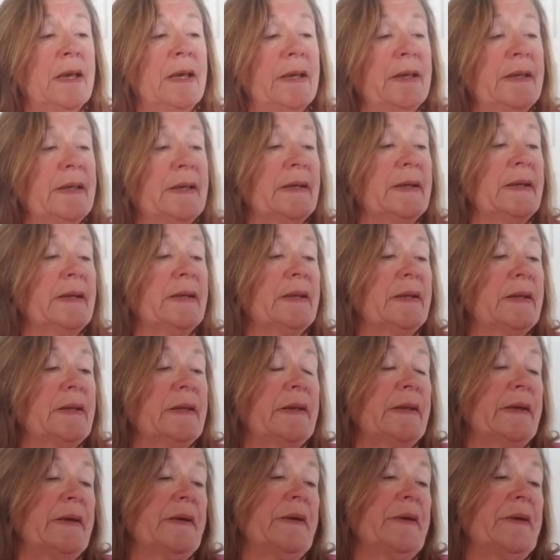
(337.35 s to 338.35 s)

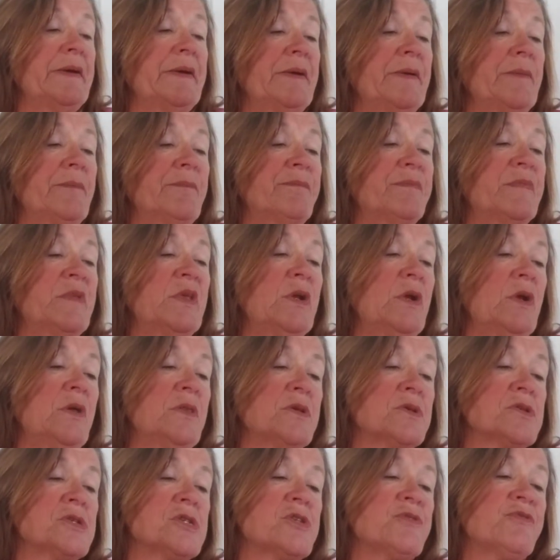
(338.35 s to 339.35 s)
And, um, you know,
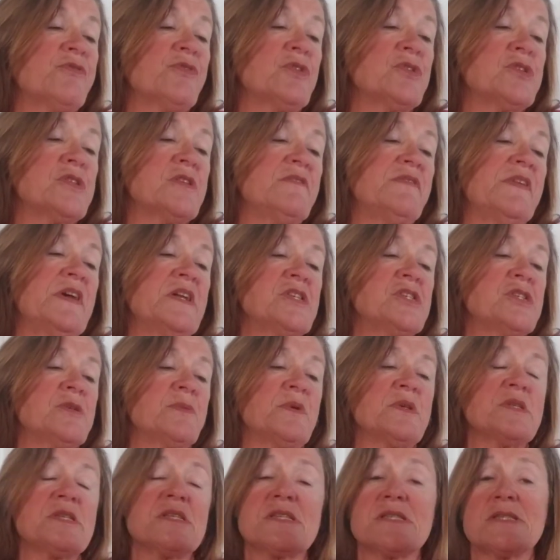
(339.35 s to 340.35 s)
they're just fruits and
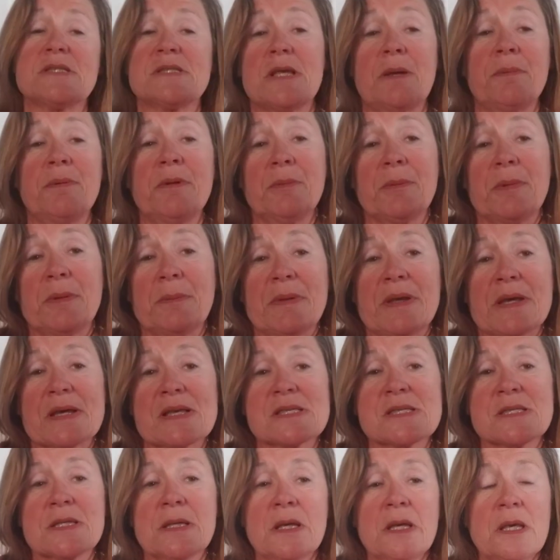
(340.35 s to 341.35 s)
vegetables. It's a supplement
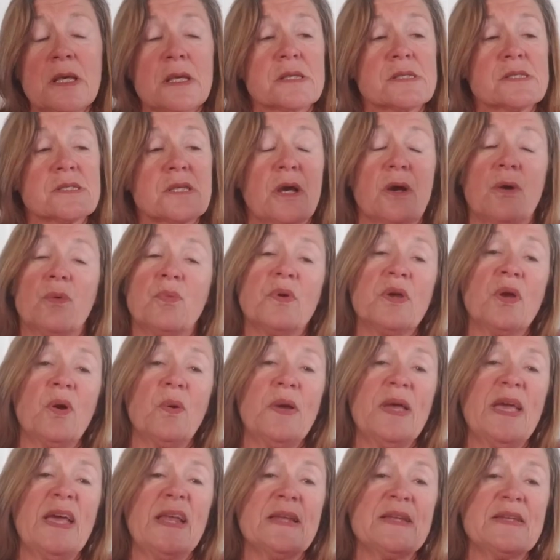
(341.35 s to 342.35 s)
mix. So we go
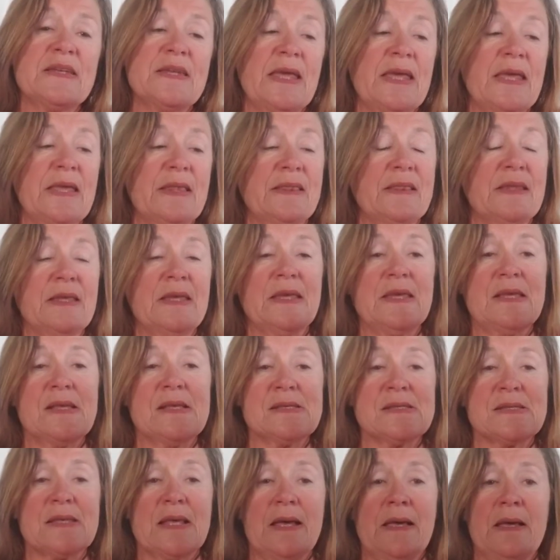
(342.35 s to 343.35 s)
ahead and take
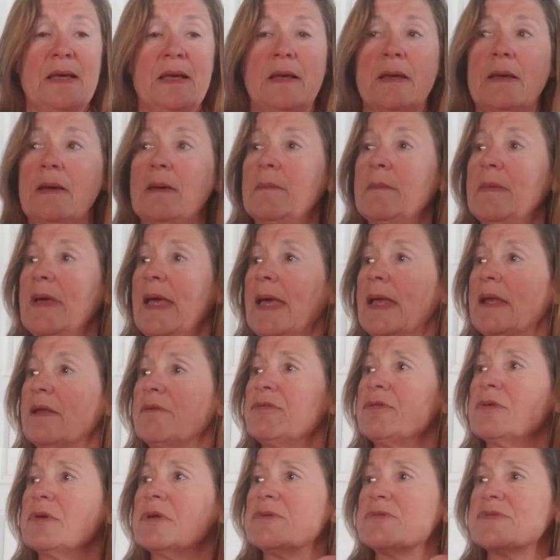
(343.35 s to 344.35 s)
these. Um, and
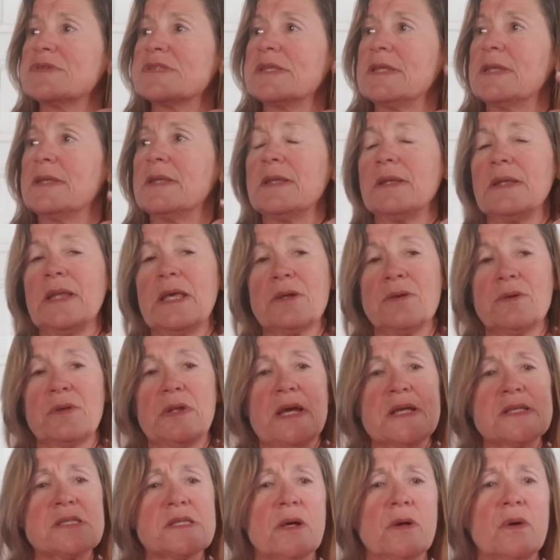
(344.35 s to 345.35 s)
if you're interested in the
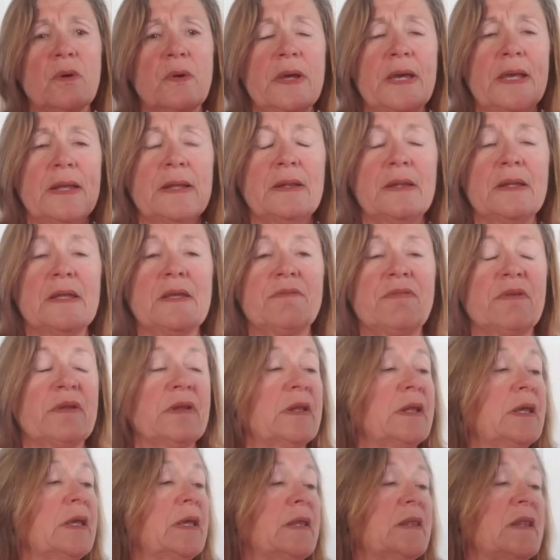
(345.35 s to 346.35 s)
electrolytes, I'll go ahead and leave a
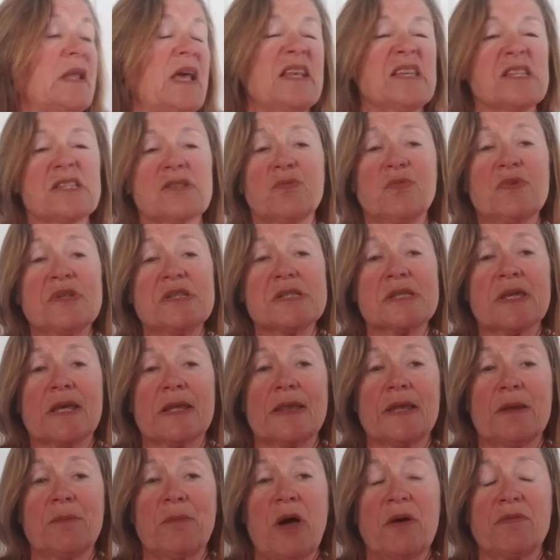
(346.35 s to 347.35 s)
link. I just, we just
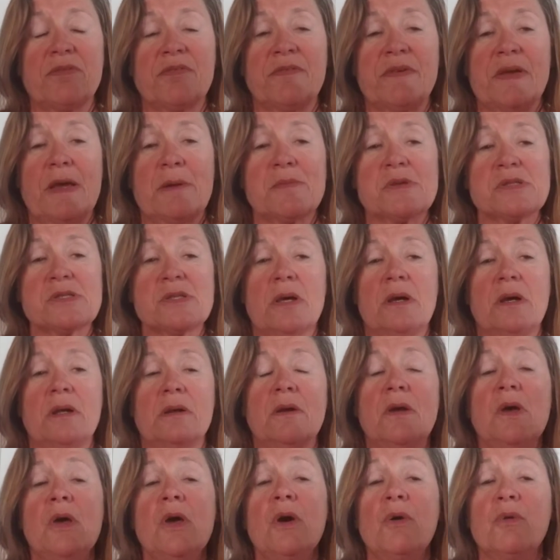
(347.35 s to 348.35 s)
get them off of
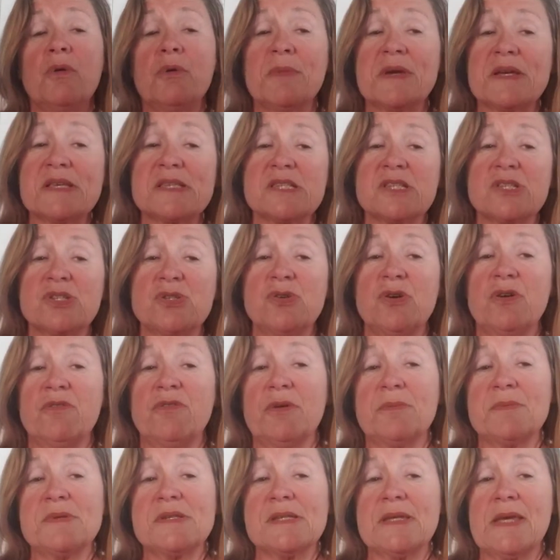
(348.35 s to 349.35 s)
Amazon. We mix the two of
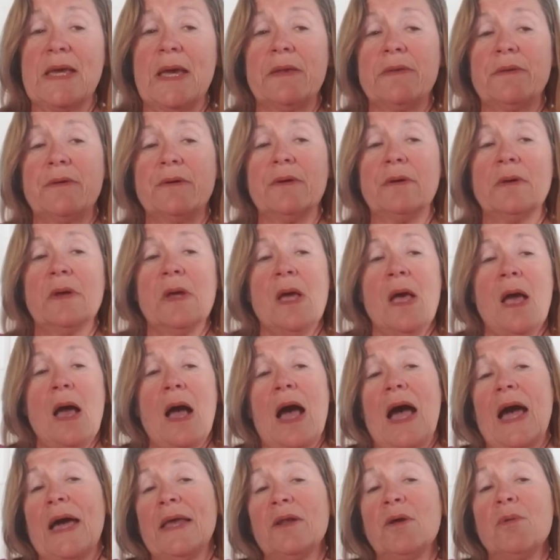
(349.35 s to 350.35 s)
them together.
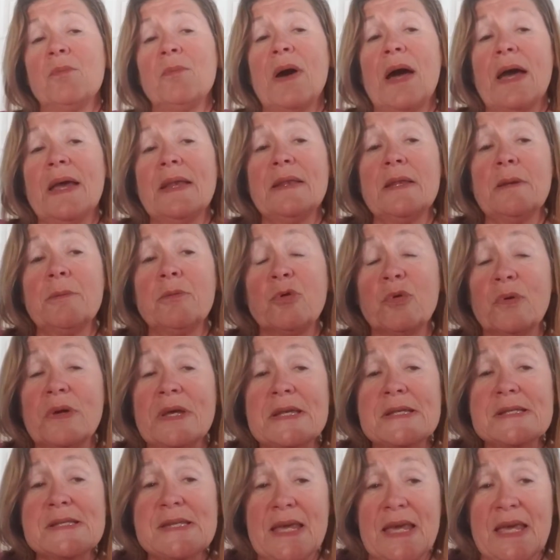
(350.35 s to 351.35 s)
I don't mind the
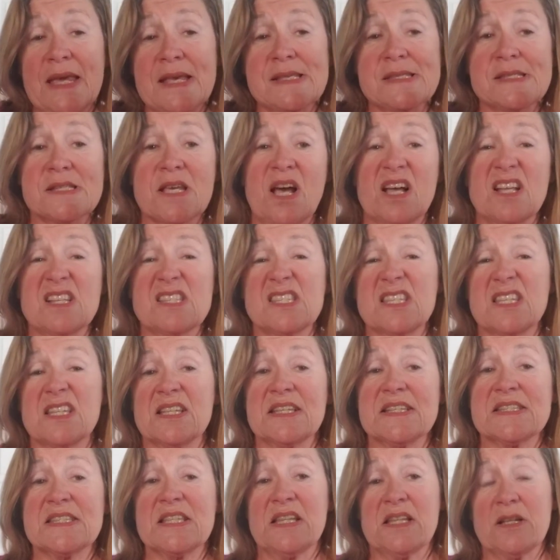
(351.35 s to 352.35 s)
green taste. Scott's, a,
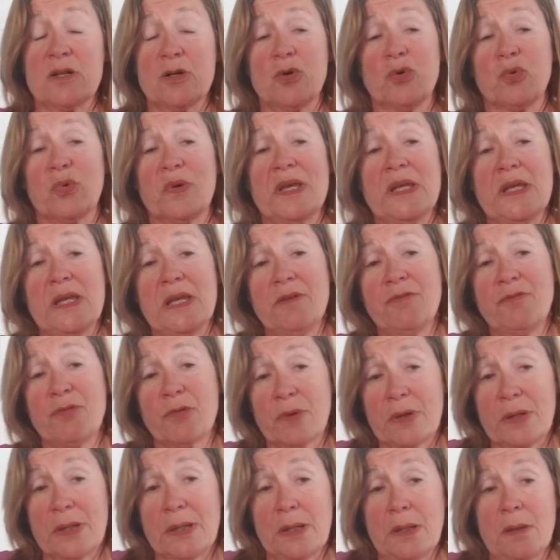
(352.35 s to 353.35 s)
it's a little greeny
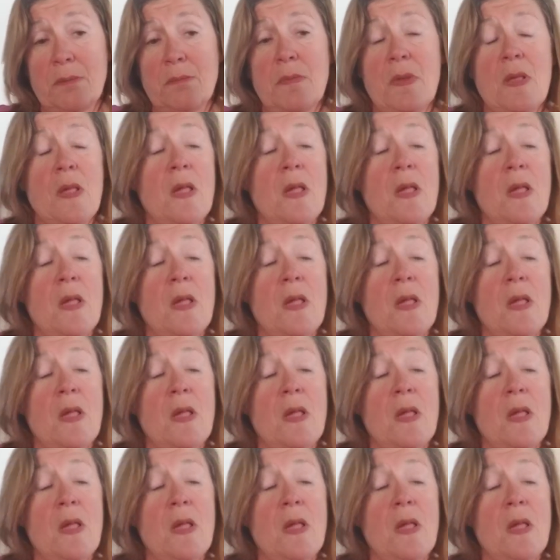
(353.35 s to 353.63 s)
for him.